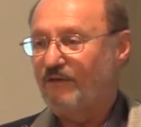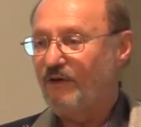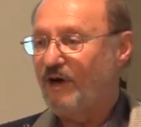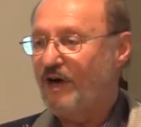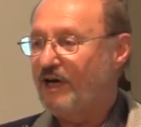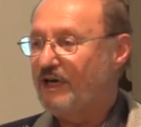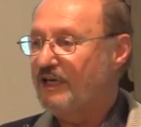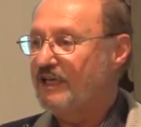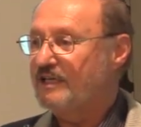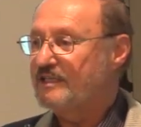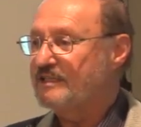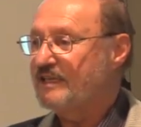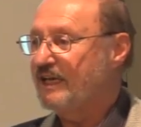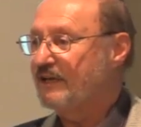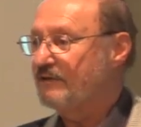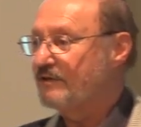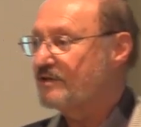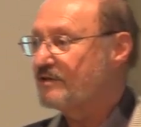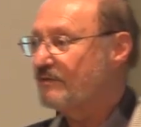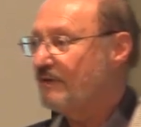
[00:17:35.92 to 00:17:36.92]
auditing
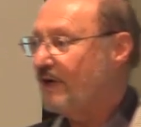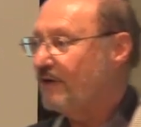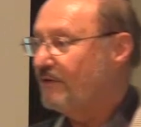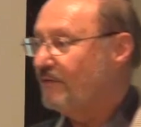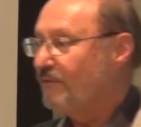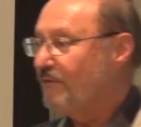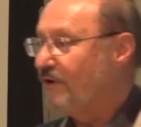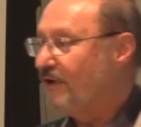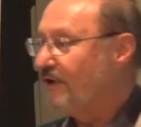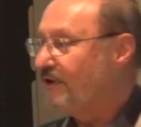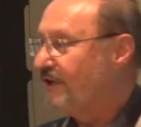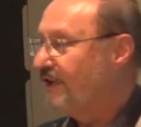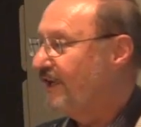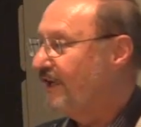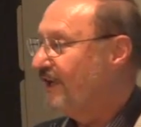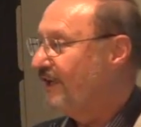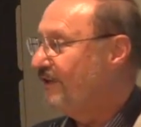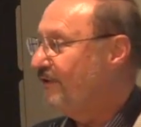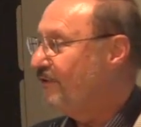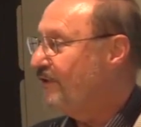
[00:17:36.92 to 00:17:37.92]
standards around the world.
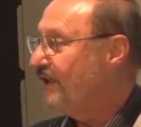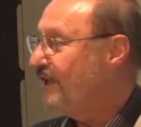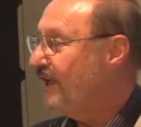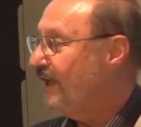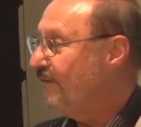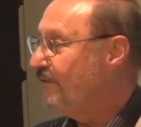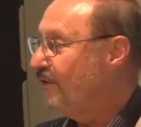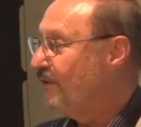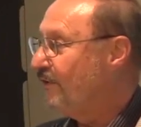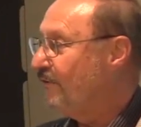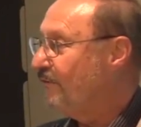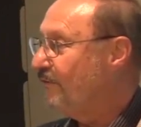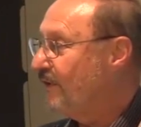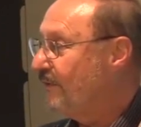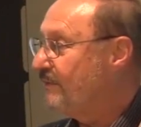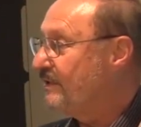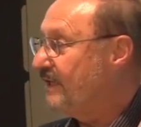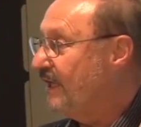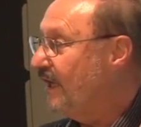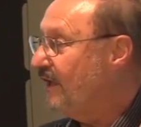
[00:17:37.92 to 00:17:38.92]
You can have
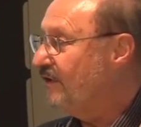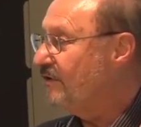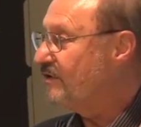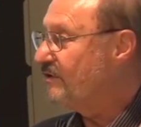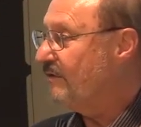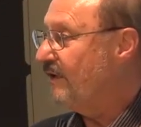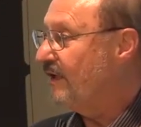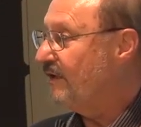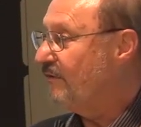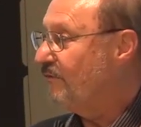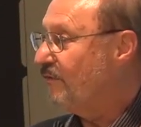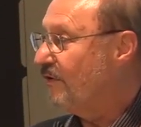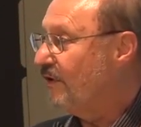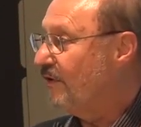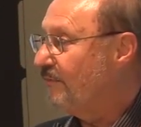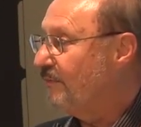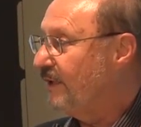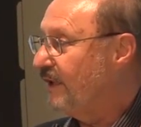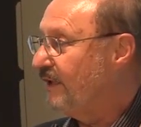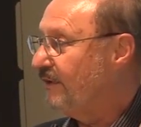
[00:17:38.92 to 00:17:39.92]
uniform standards around the
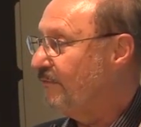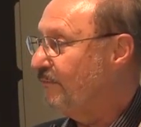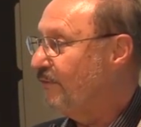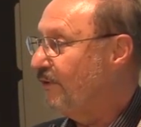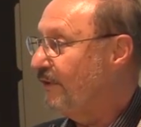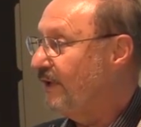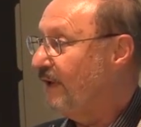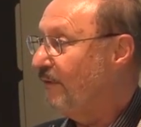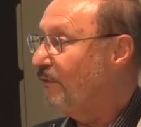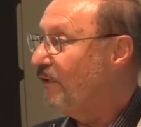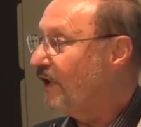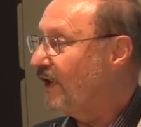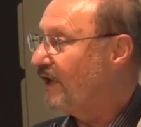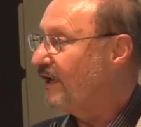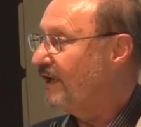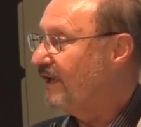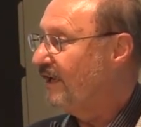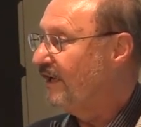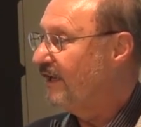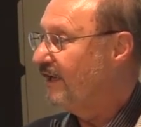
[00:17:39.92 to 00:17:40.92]
world, but will they
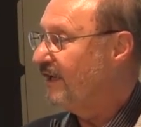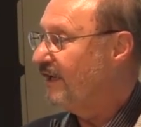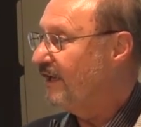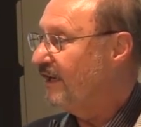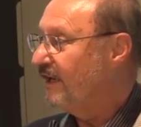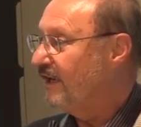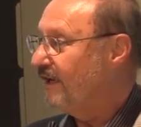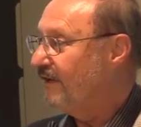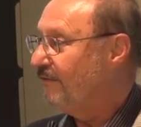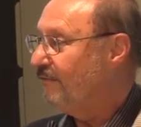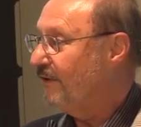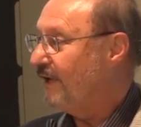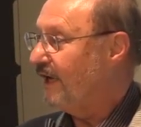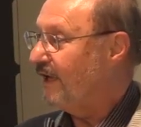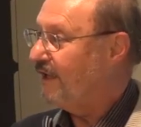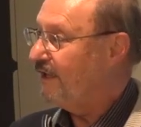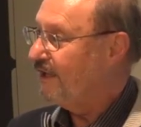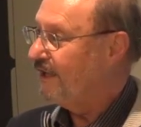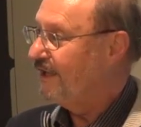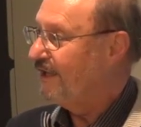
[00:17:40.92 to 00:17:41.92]
work?
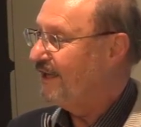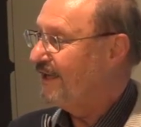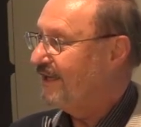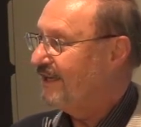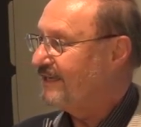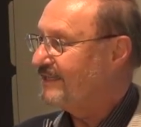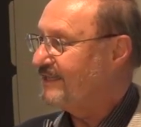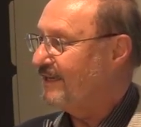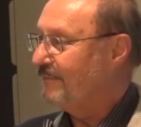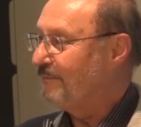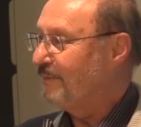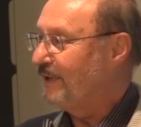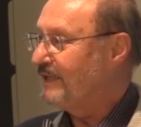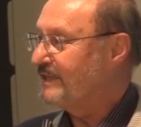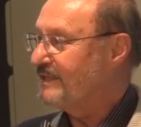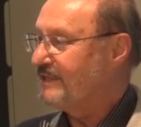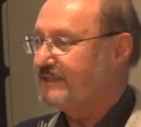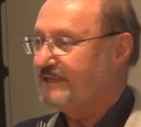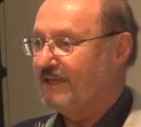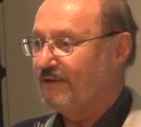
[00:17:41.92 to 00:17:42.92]
Well, some
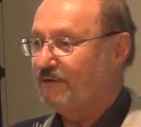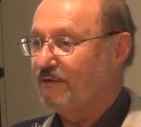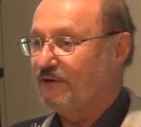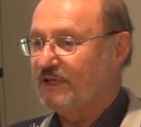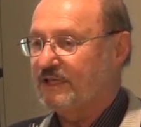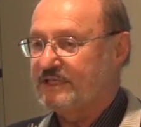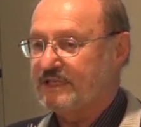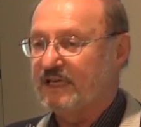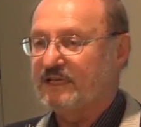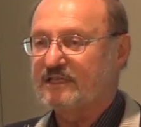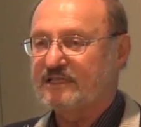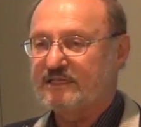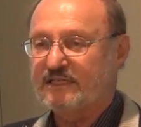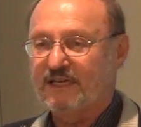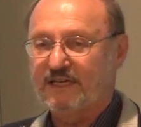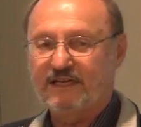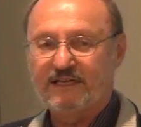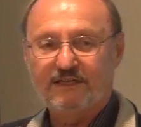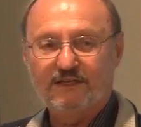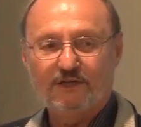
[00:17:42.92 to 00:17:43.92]
places they don't exist,
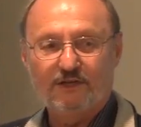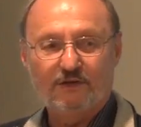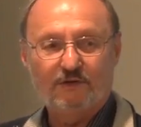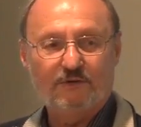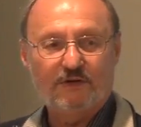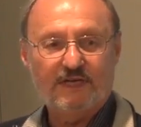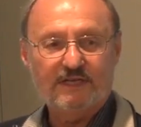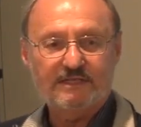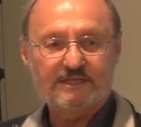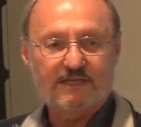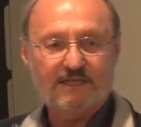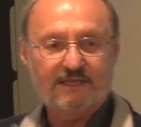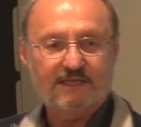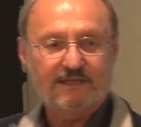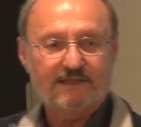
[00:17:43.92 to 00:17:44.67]
like in the U.S.,